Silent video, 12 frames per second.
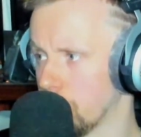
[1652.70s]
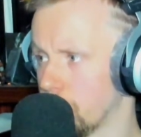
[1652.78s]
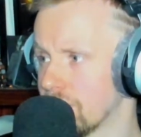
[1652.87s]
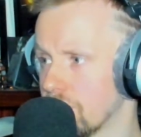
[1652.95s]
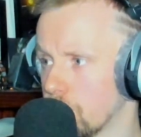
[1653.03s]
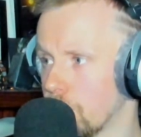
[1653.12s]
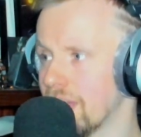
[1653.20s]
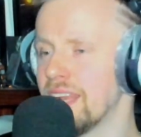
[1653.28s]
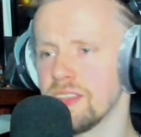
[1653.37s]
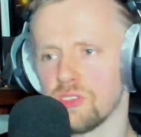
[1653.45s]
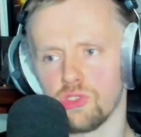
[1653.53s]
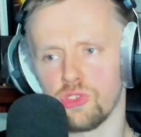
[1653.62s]
with the
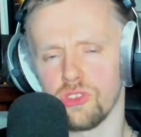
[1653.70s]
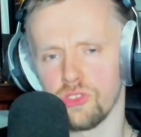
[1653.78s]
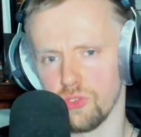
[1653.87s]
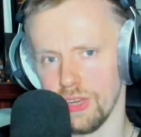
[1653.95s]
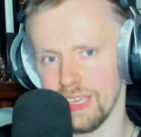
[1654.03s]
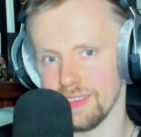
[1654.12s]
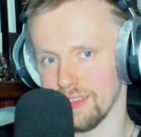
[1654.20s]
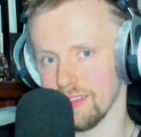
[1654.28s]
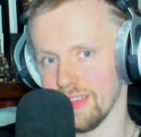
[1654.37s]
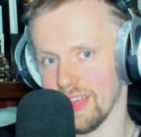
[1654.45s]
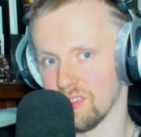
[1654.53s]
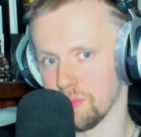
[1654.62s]
winning streak that
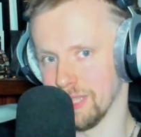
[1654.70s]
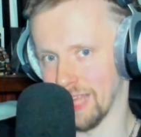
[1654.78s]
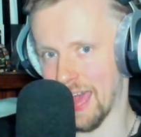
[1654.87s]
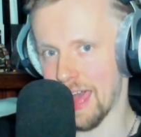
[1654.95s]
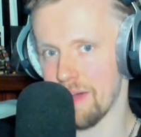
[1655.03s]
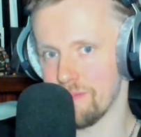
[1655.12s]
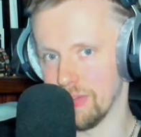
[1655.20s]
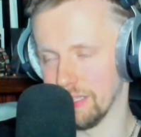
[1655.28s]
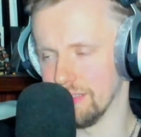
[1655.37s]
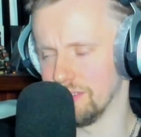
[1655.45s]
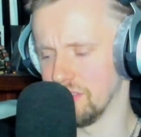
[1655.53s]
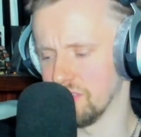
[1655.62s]
he has been having
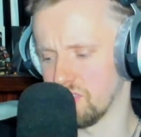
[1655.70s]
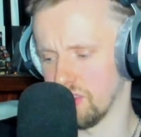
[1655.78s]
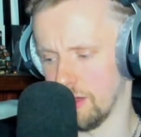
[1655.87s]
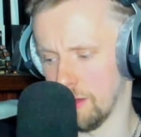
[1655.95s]
in these